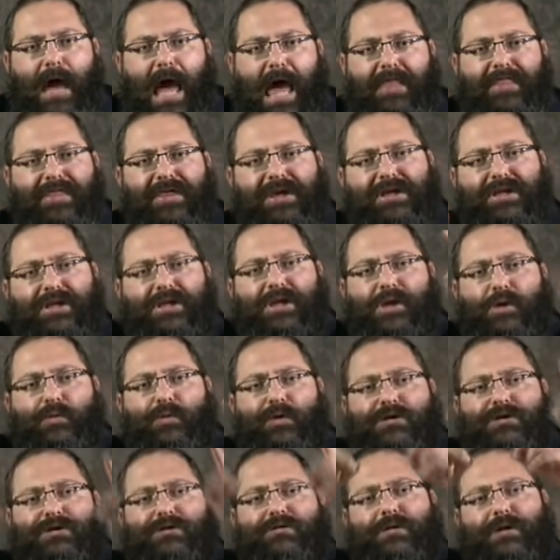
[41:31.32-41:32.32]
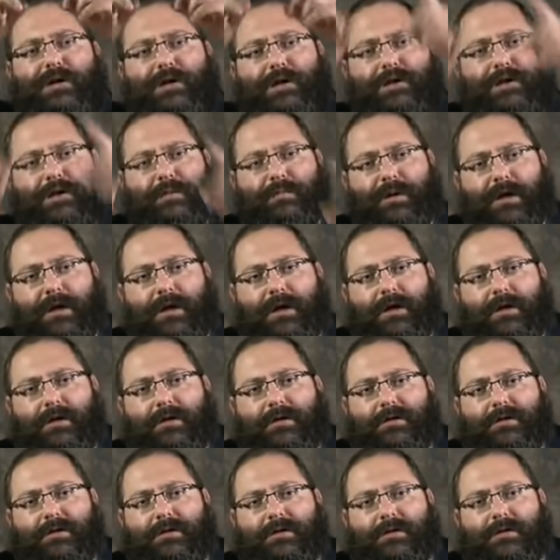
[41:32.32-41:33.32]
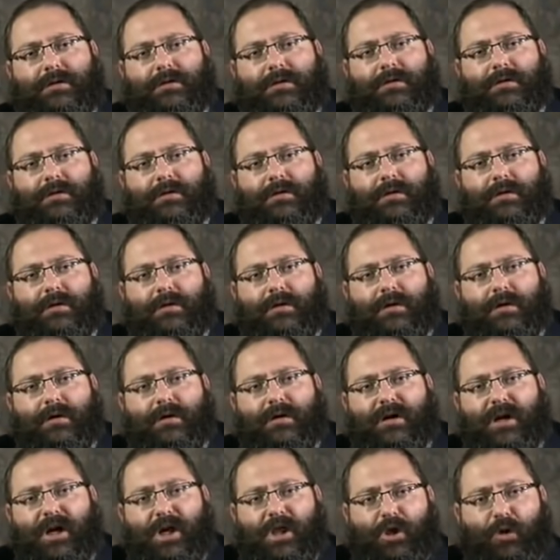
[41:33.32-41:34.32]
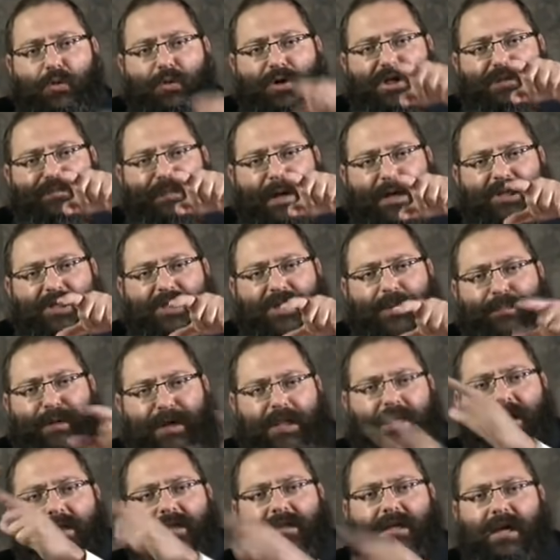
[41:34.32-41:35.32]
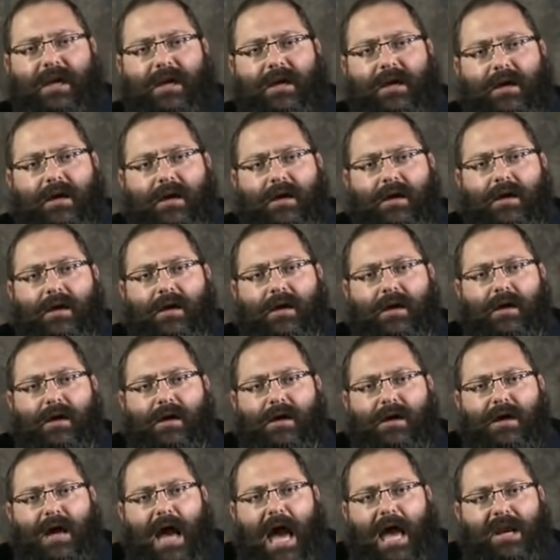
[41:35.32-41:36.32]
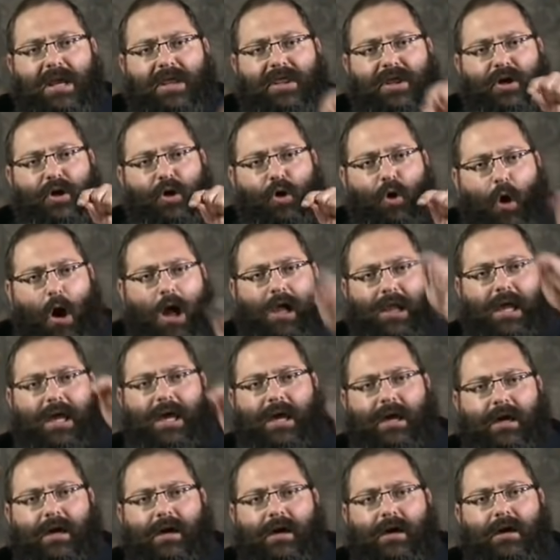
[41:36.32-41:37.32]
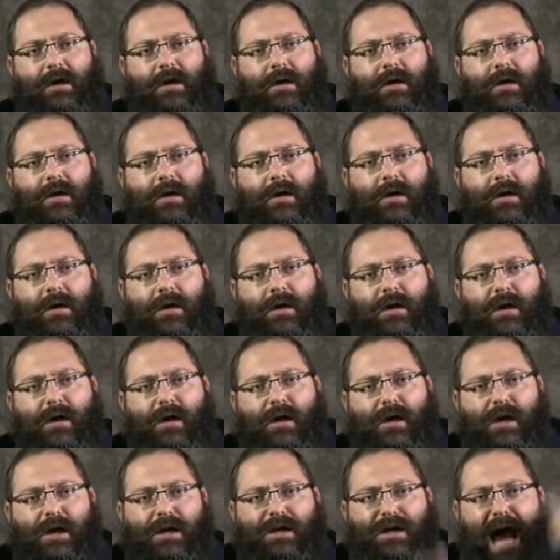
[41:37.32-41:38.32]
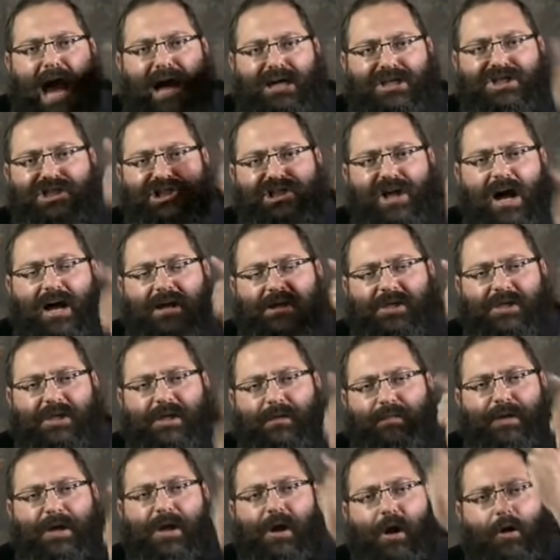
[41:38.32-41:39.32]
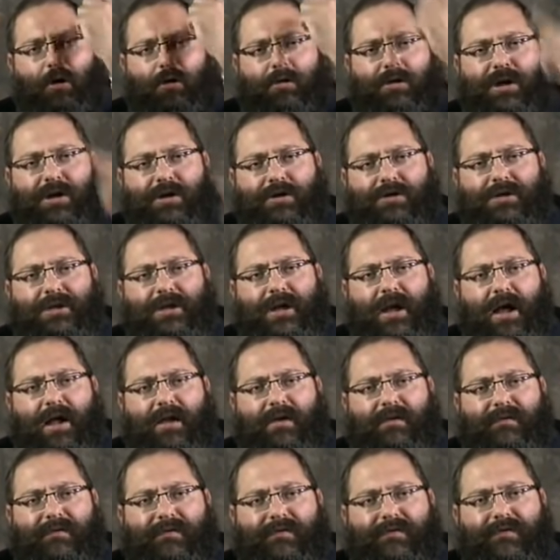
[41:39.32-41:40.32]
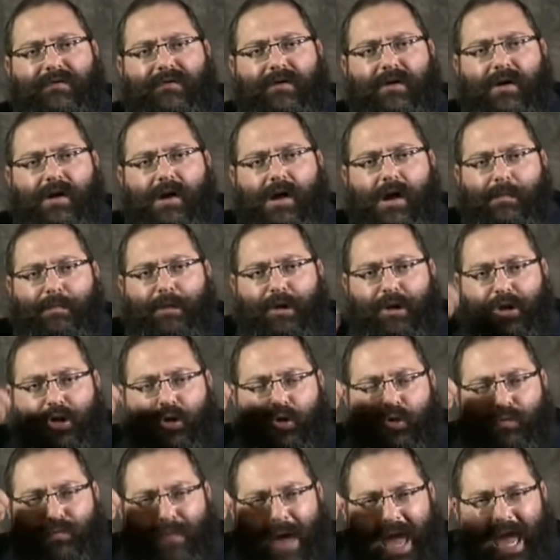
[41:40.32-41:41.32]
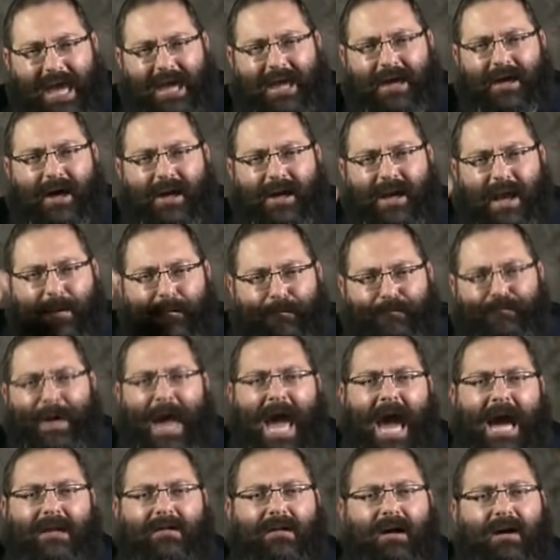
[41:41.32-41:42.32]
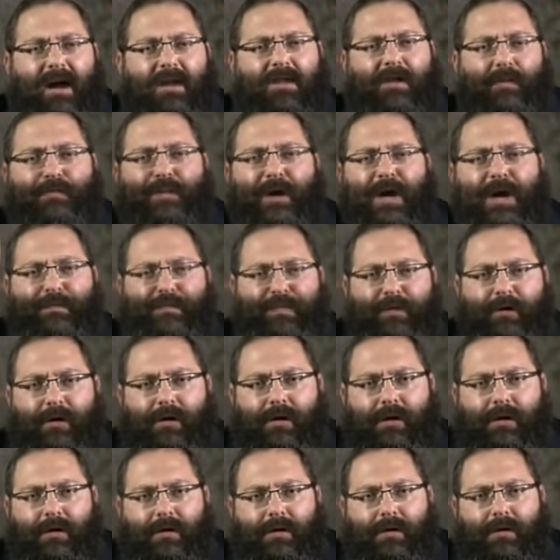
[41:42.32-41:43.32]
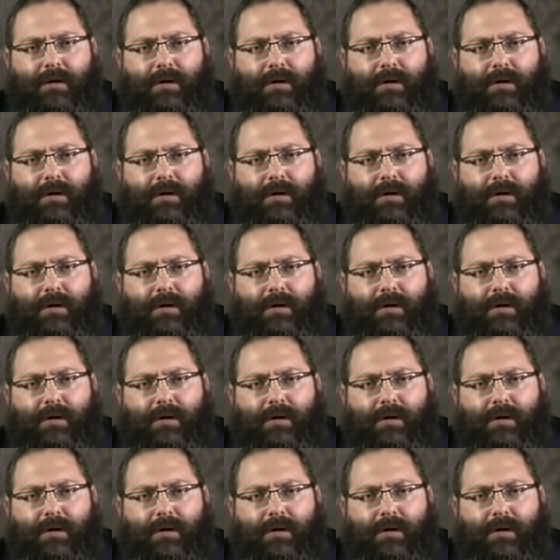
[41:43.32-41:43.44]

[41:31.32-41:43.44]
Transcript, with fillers: And this is where Judaism begins. In the responsibility and in the calling, not just to be holy yourself, but to make an impact on other people,